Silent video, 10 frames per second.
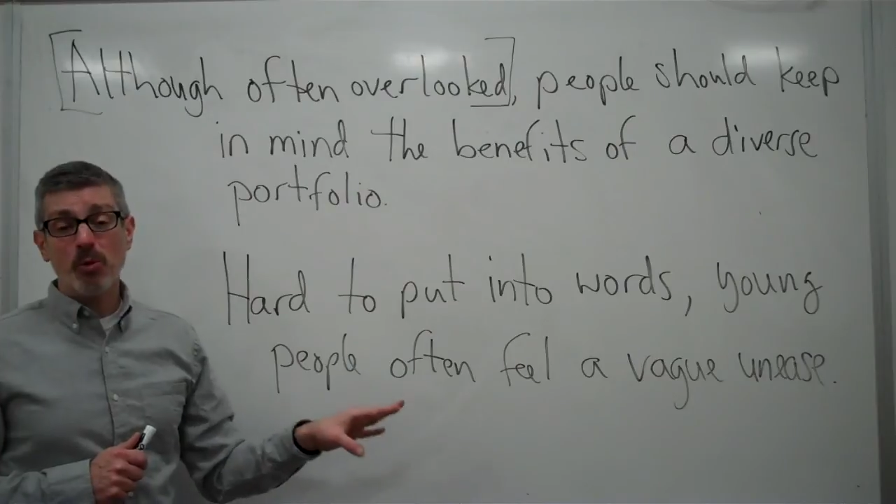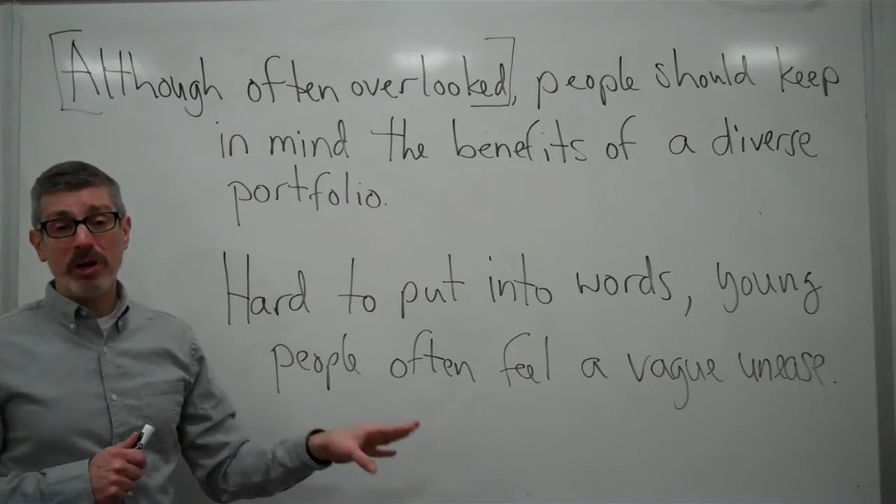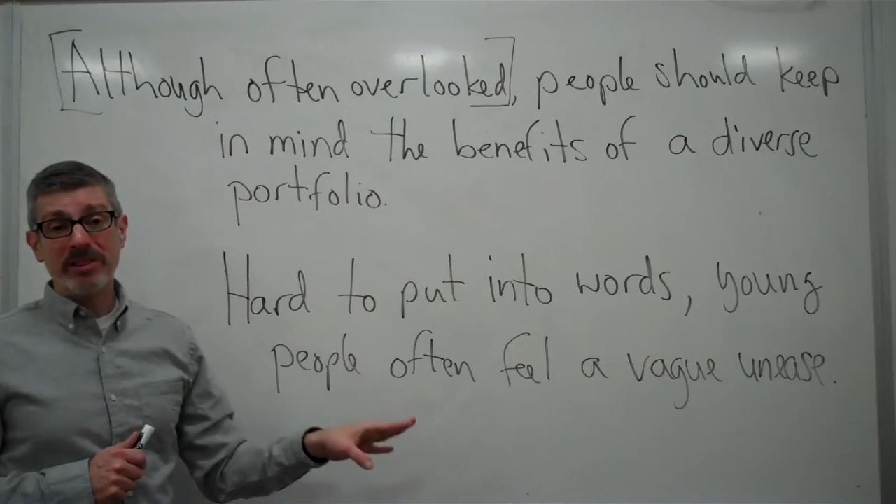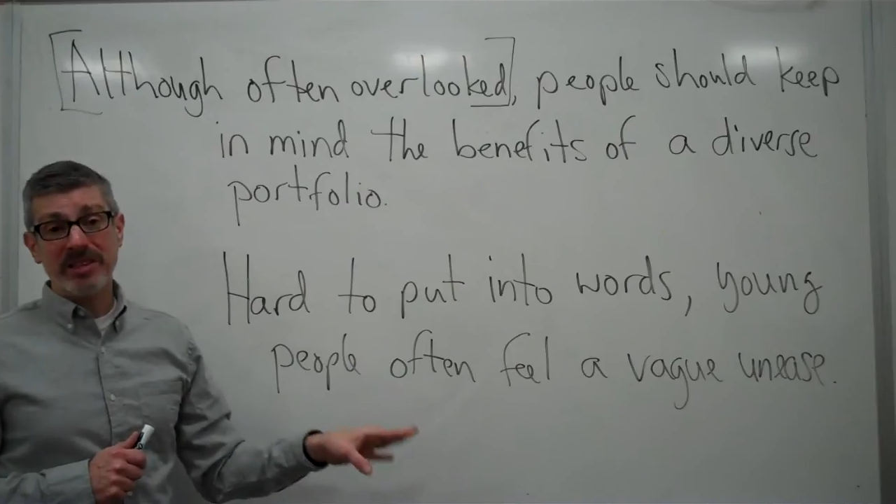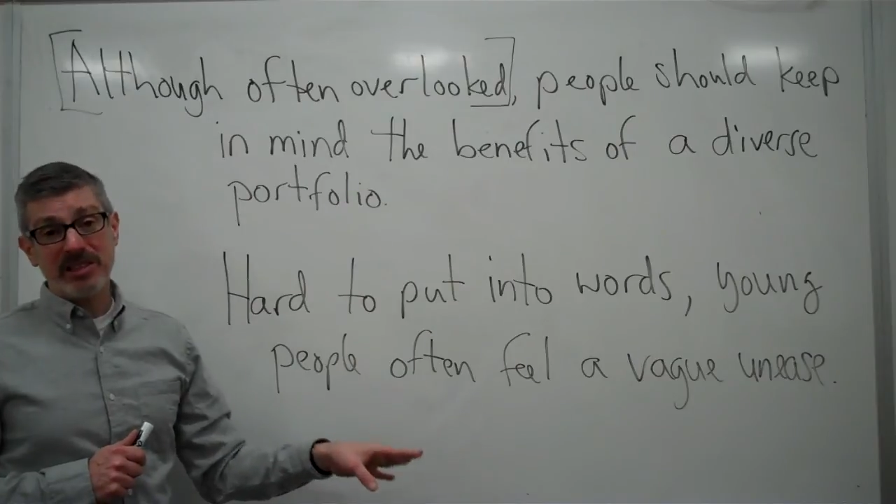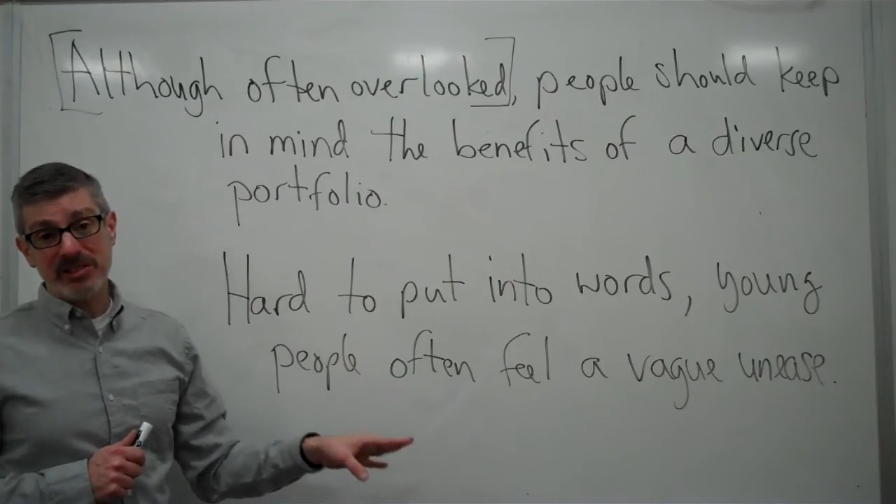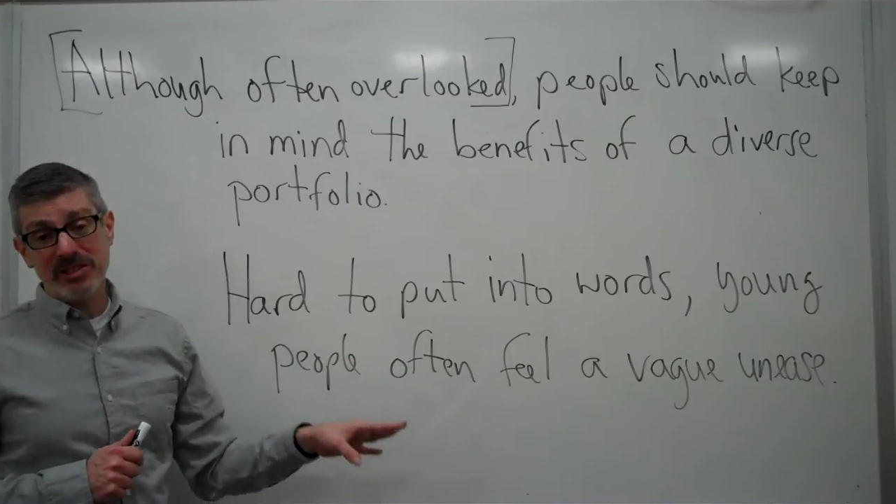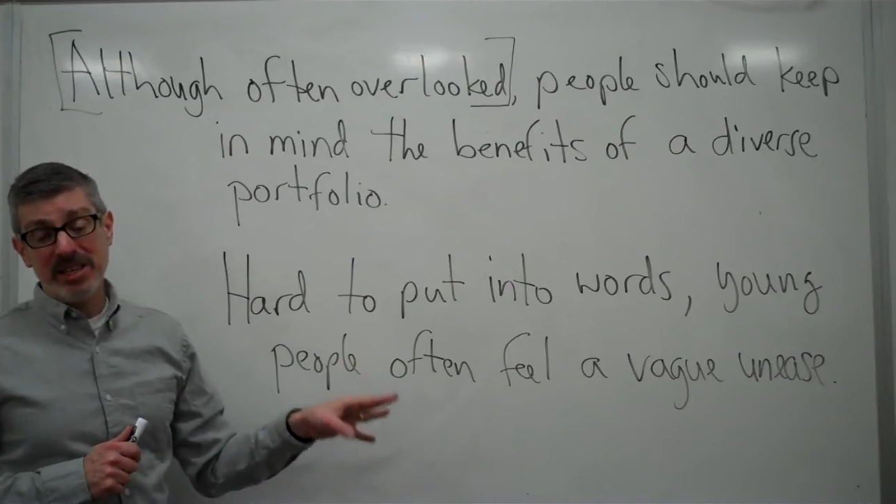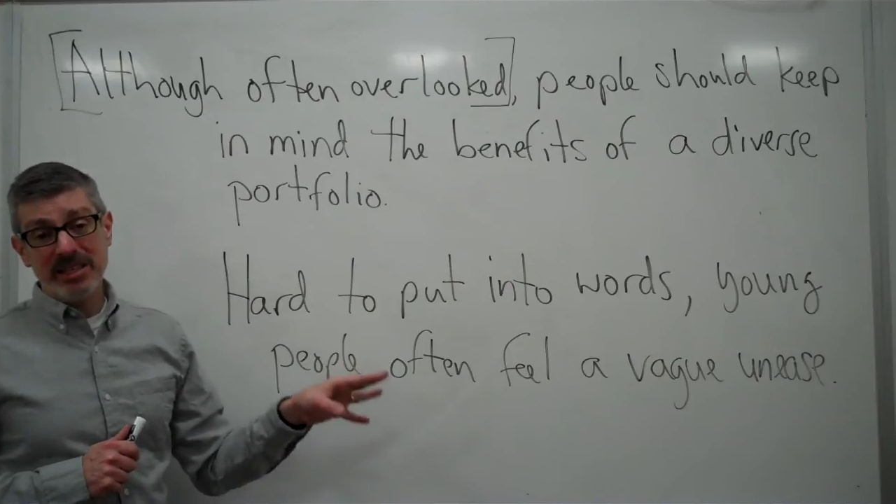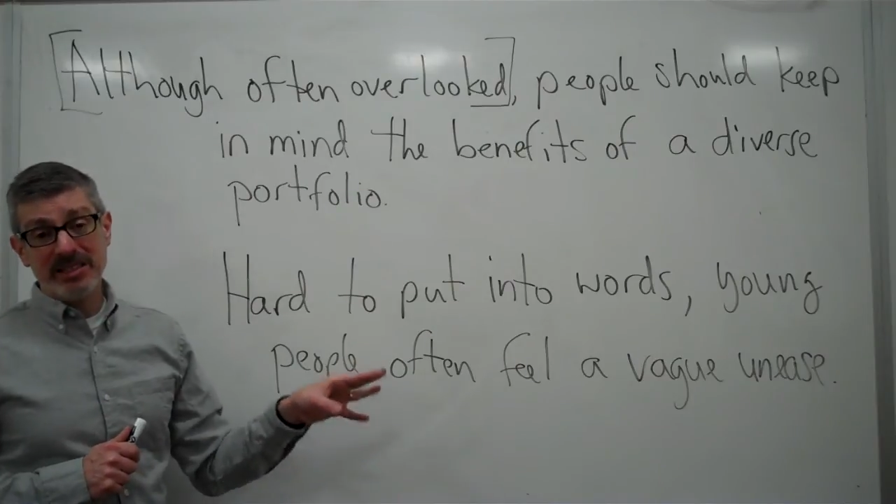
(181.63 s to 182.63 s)
what
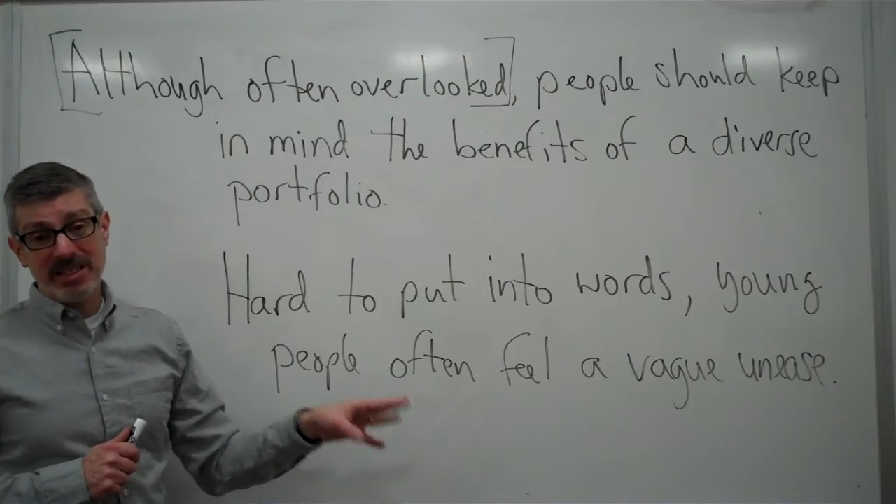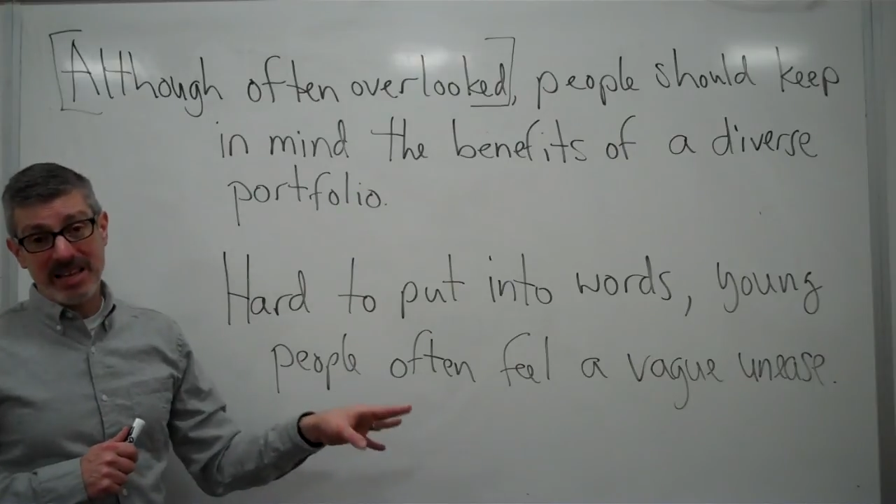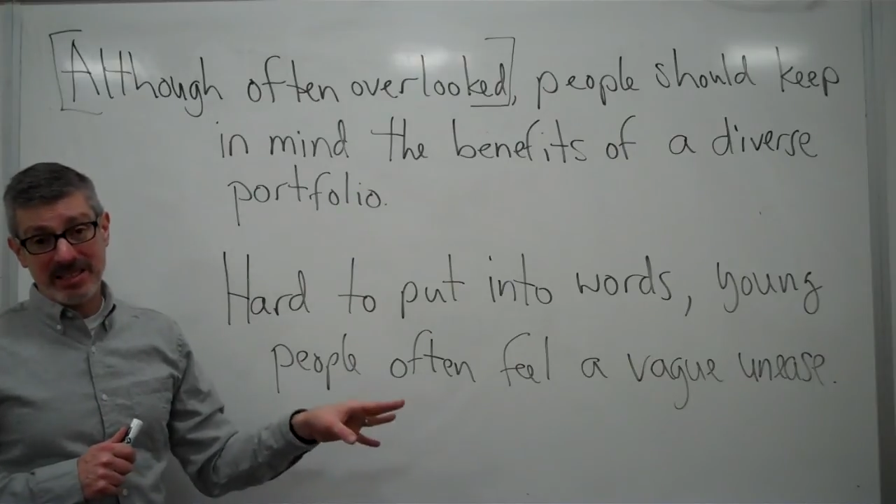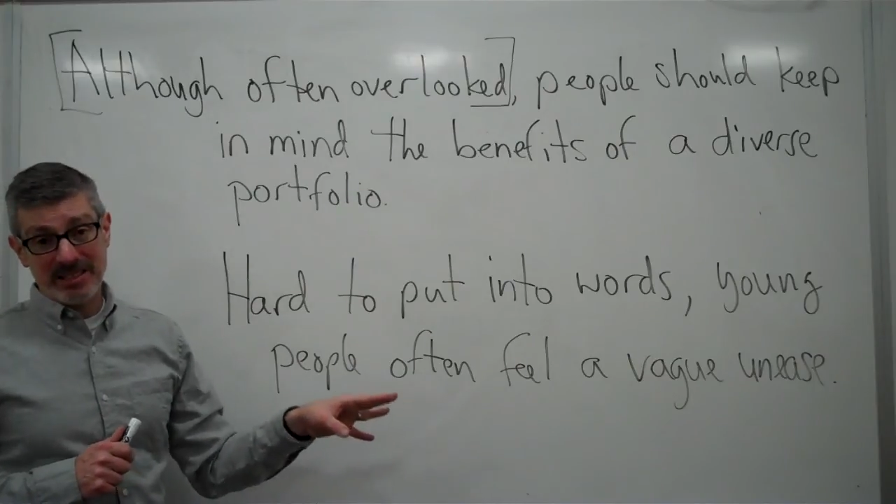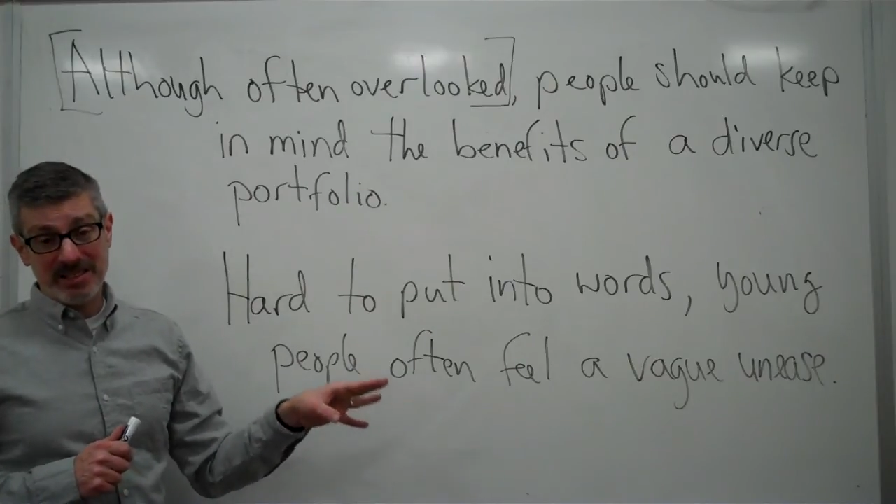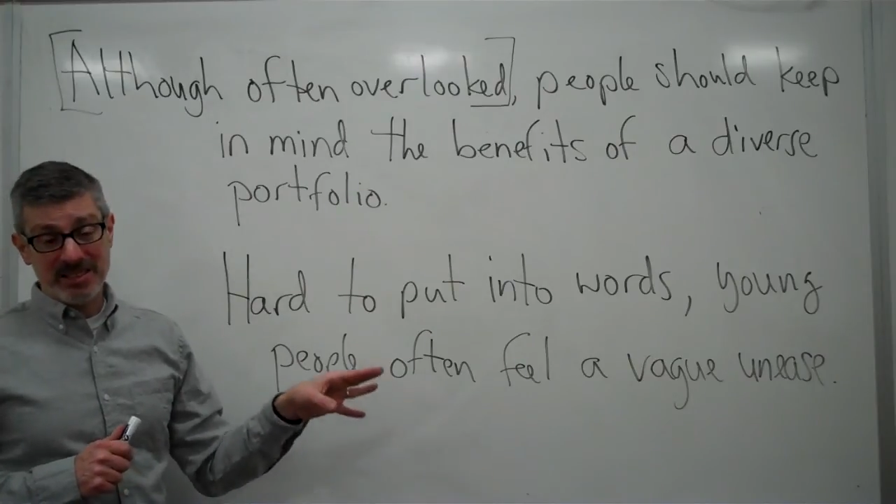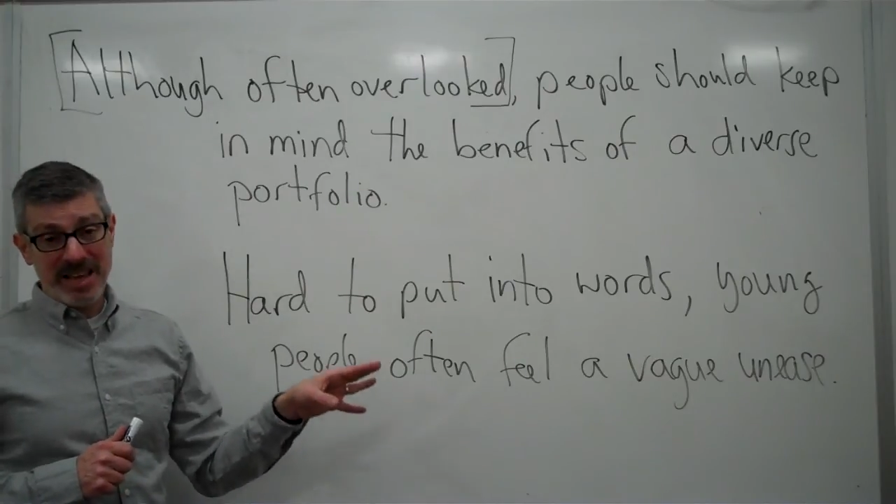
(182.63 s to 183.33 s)
this sentence